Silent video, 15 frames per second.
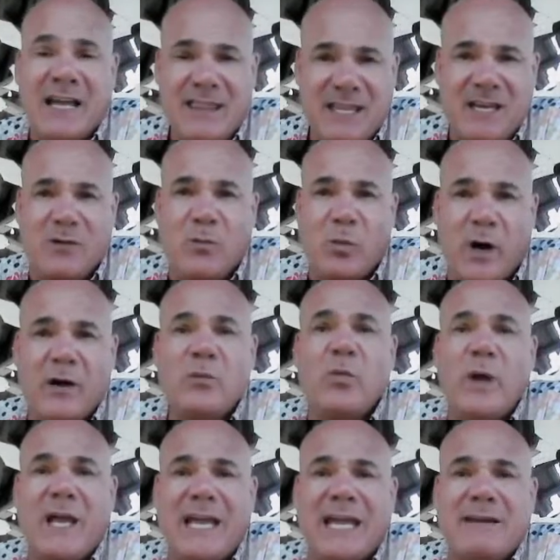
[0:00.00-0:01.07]
think
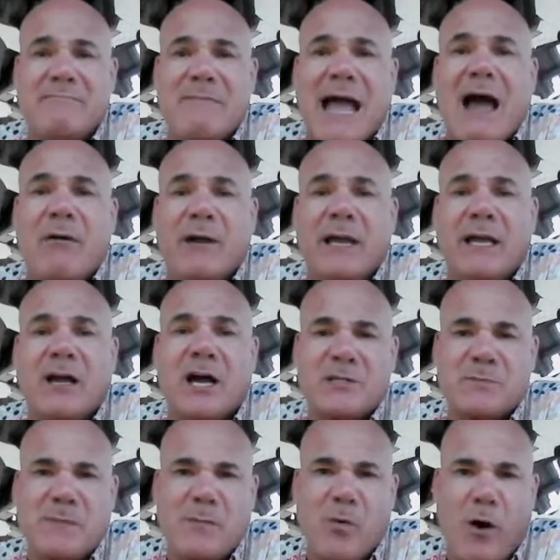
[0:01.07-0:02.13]
1 week in Maui
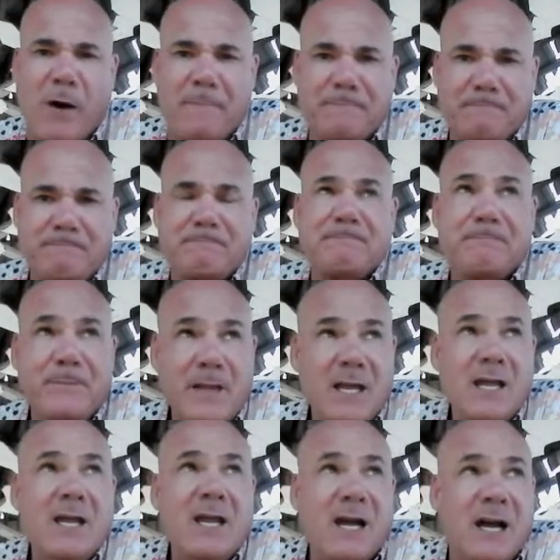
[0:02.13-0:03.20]
cost me more.
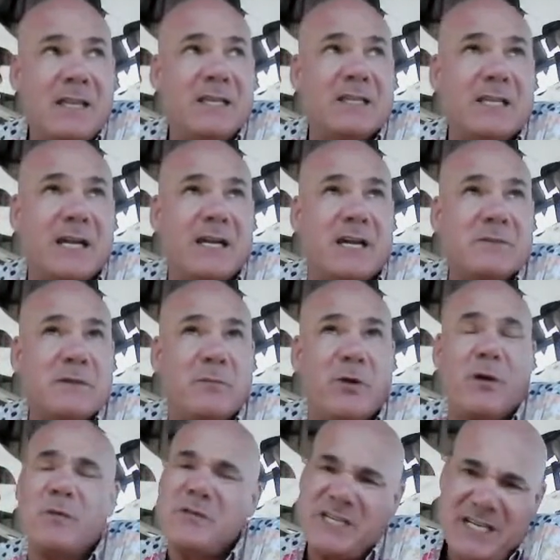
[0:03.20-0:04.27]
I think that cost me
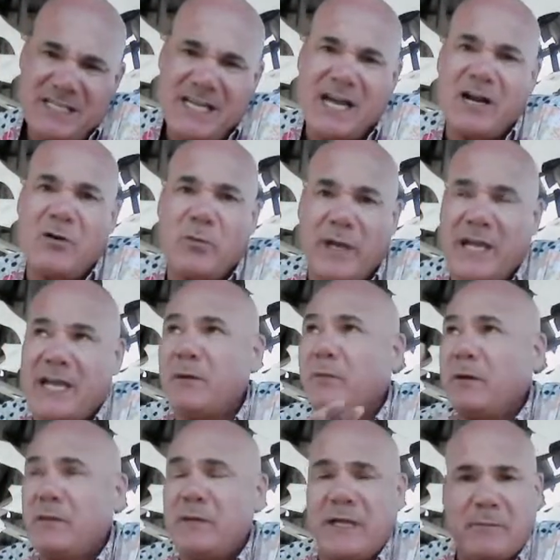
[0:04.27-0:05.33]
more. It was an entire week,
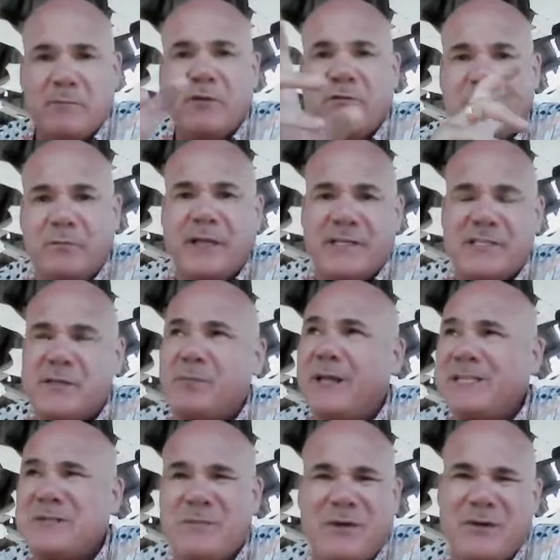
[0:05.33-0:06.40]
and we like moved from place to
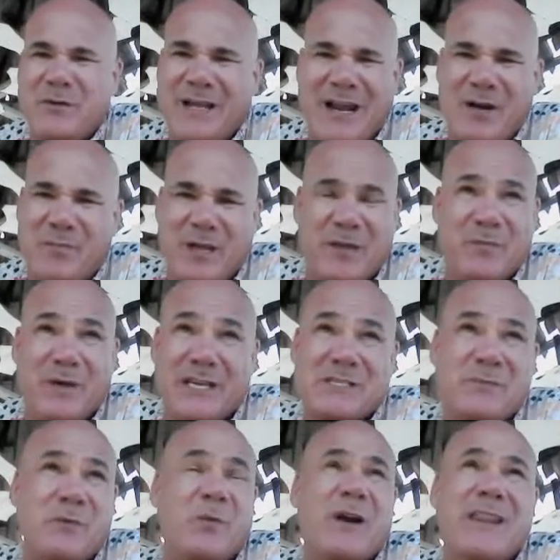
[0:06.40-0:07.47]
place, and we were doing
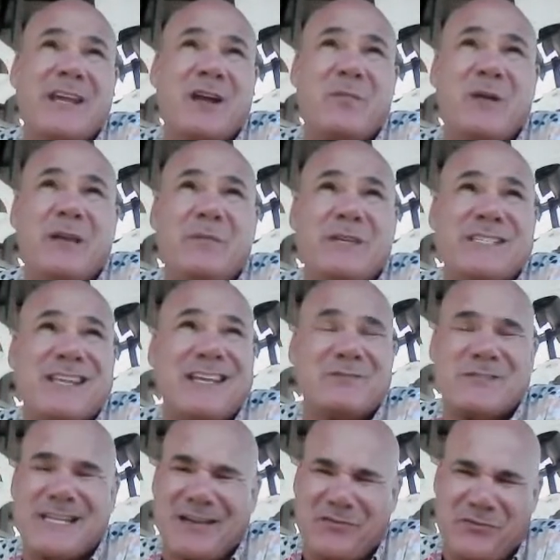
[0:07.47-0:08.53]
Airbnbs. I mean, one of the Airbnbs,
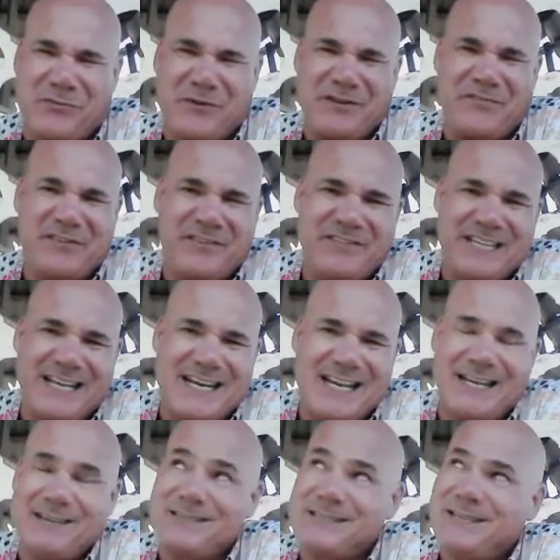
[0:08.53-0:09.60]
$350 a
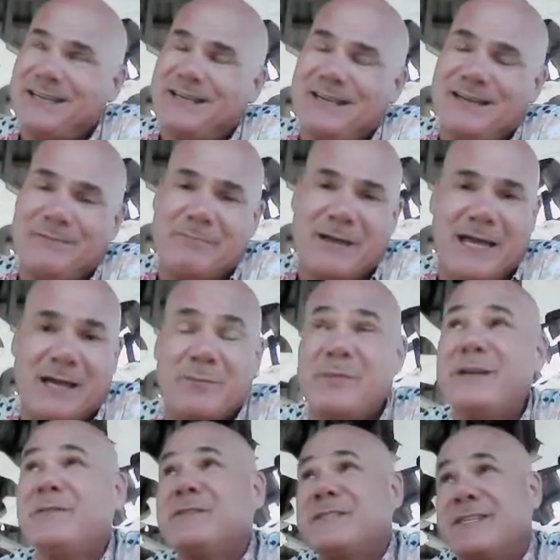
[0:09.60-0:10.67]
night. It was like, oh man.
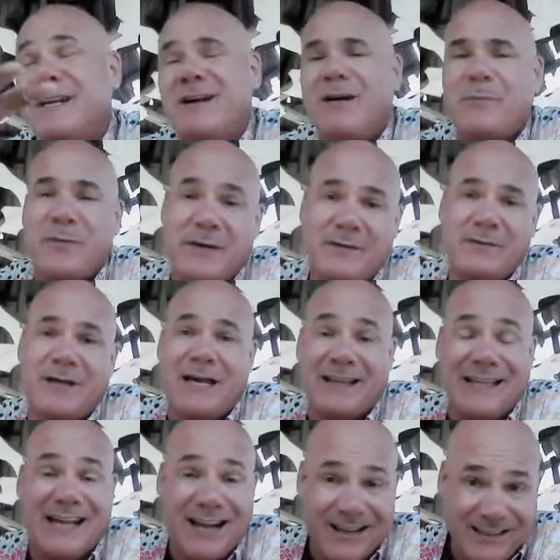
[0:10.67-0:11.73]
But it was, you know, up in
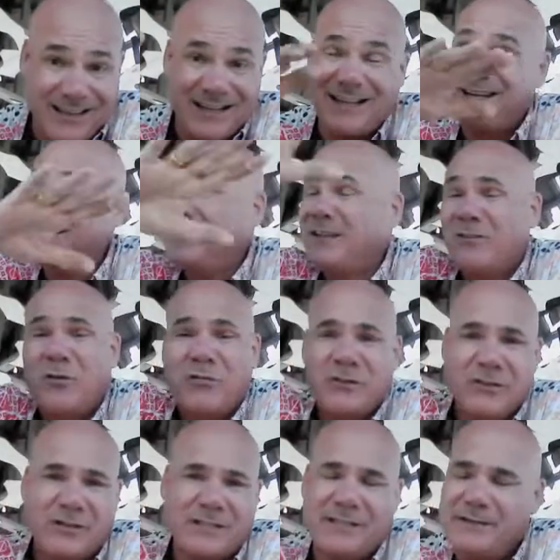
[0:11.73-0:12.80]
Haleakala,
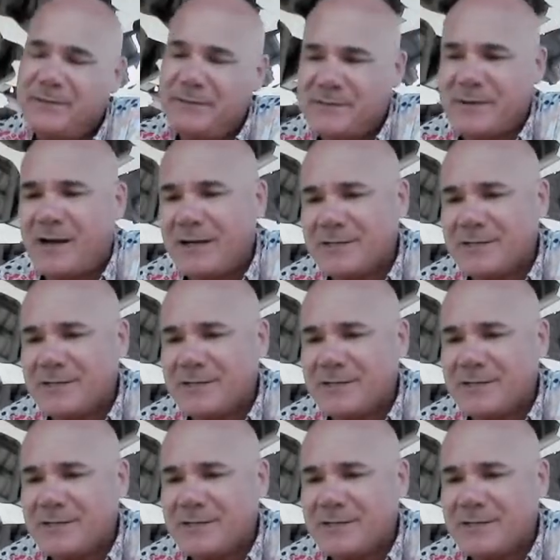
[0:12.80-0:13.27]
overlooked. It was